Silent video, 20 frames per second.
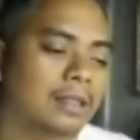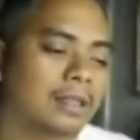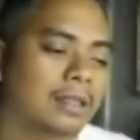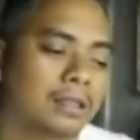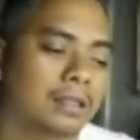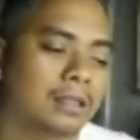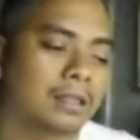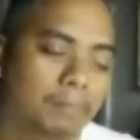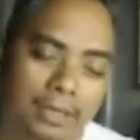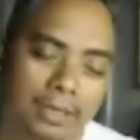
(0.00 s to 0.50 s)

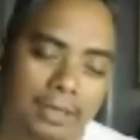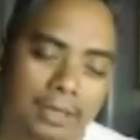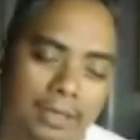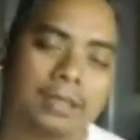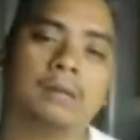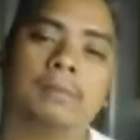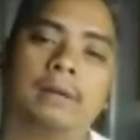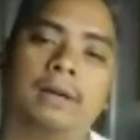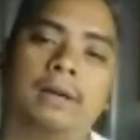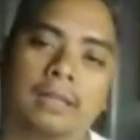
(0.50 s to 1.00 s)
the big
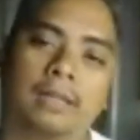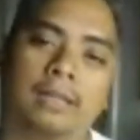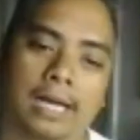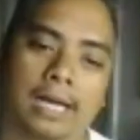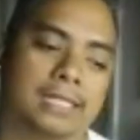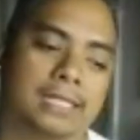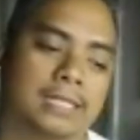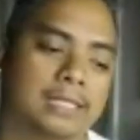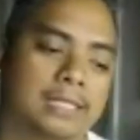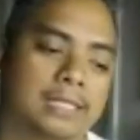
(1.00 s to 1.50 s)
thing about
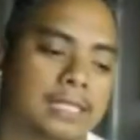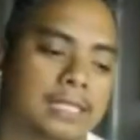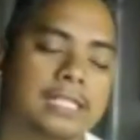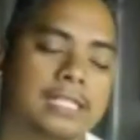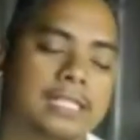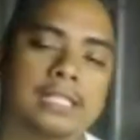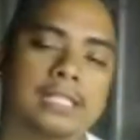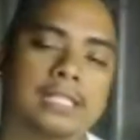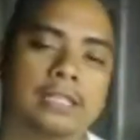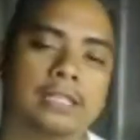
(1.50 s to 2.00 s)
Glass is
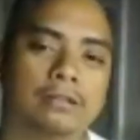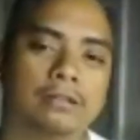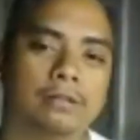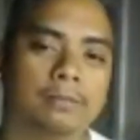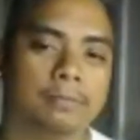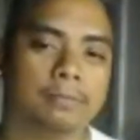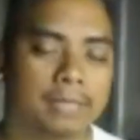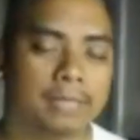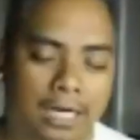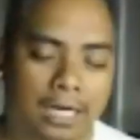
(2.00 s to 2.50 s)
it's
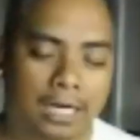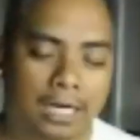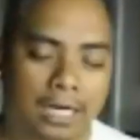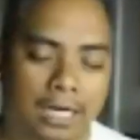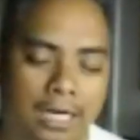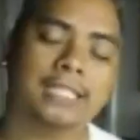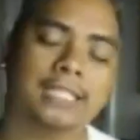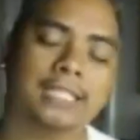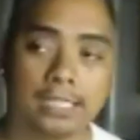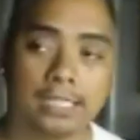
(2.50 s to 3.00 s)
still,
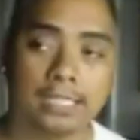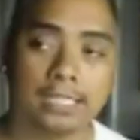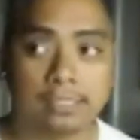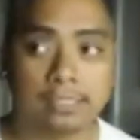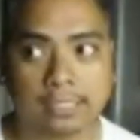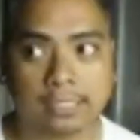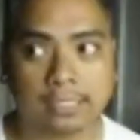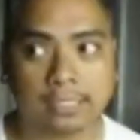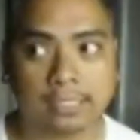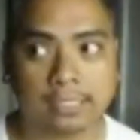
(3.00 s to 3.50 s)
because it is
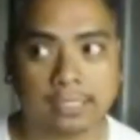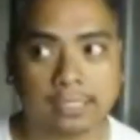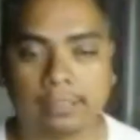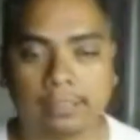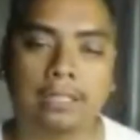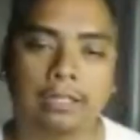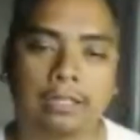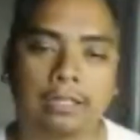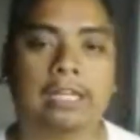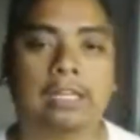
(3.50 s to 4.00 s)
essentially
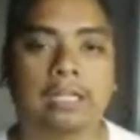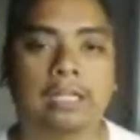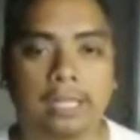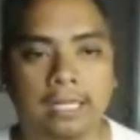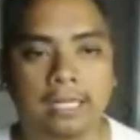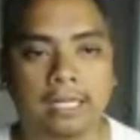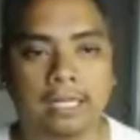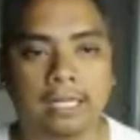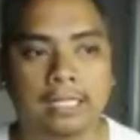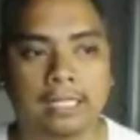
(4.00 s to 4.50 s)
still
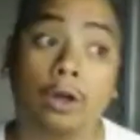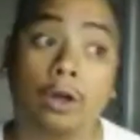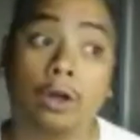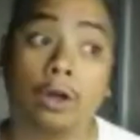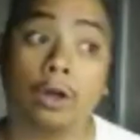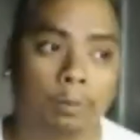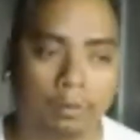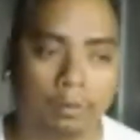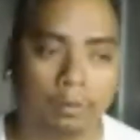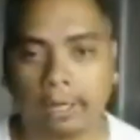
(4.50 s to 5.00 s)
it's an
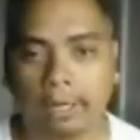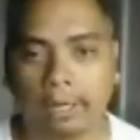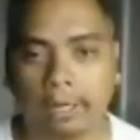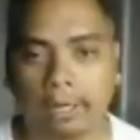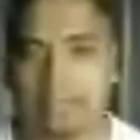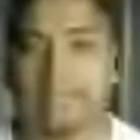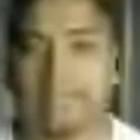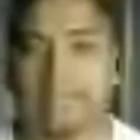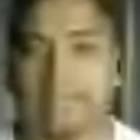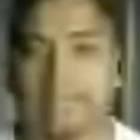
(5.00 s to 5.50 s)
open
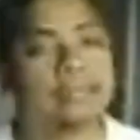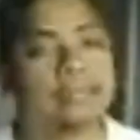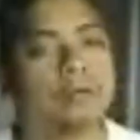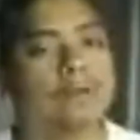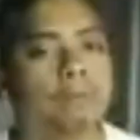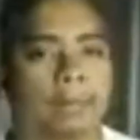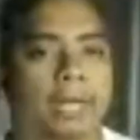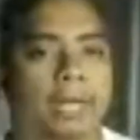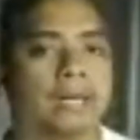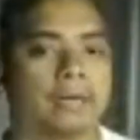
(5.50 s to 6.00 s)
beta. It's still
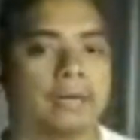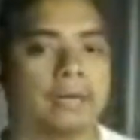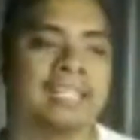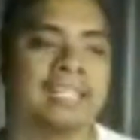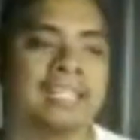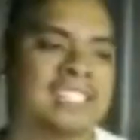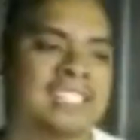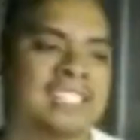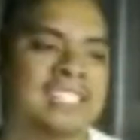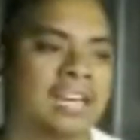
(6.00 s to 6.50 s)
beta.
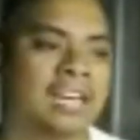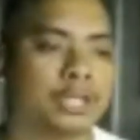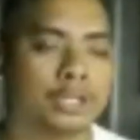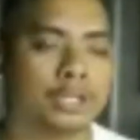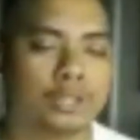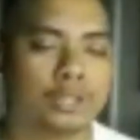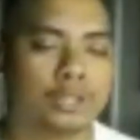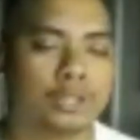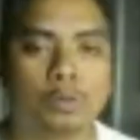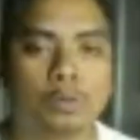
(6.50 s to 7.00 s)
It's not a
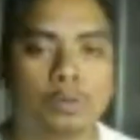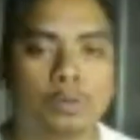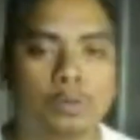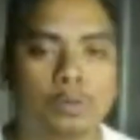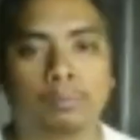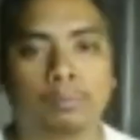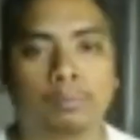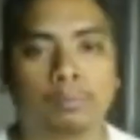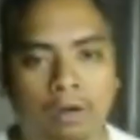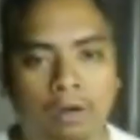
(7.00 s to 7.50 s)

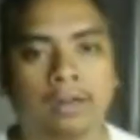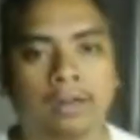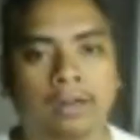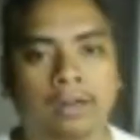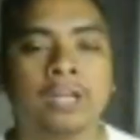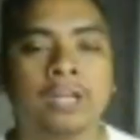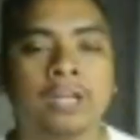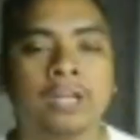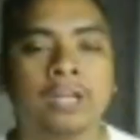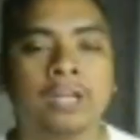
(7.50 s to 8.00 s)
consumer
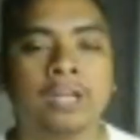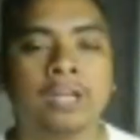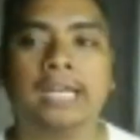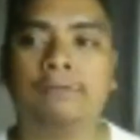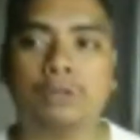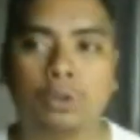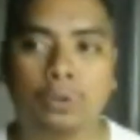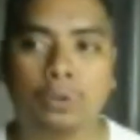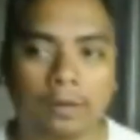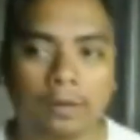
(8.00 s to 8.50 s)
product. And
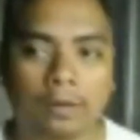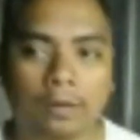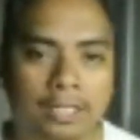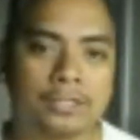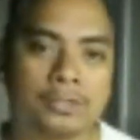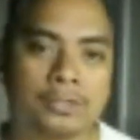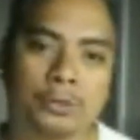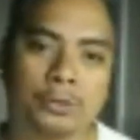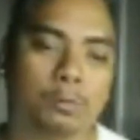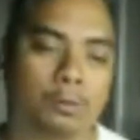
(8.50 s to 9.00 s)
if you're a
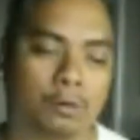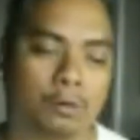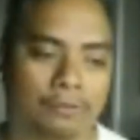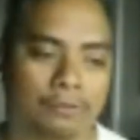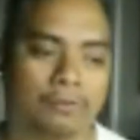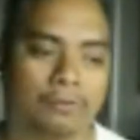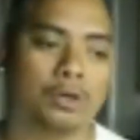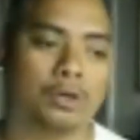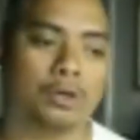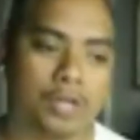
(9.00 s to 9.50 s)
consumer,
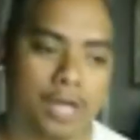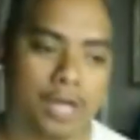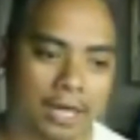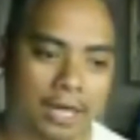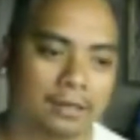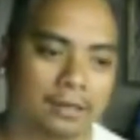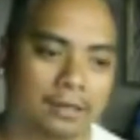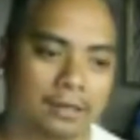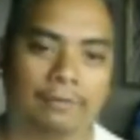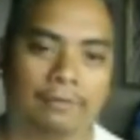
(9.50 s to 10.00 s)
if you're
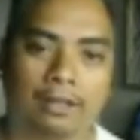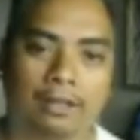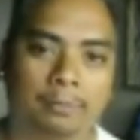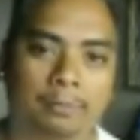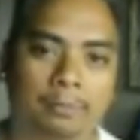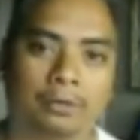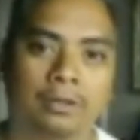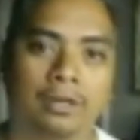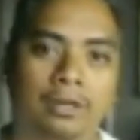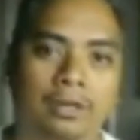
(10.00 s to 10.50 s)
not a
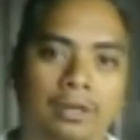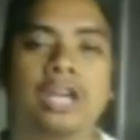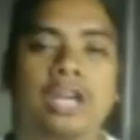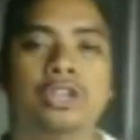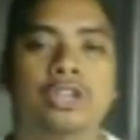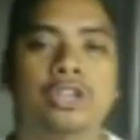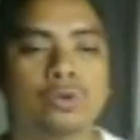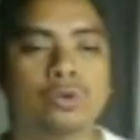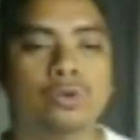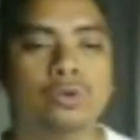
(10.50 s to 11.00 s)
developer,
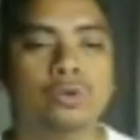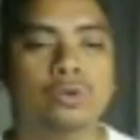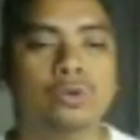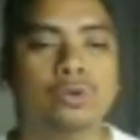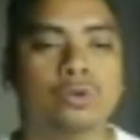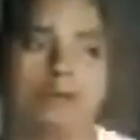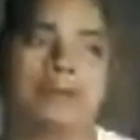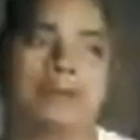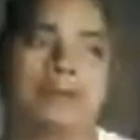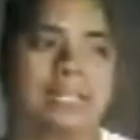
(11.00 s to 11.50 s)
you shouldn't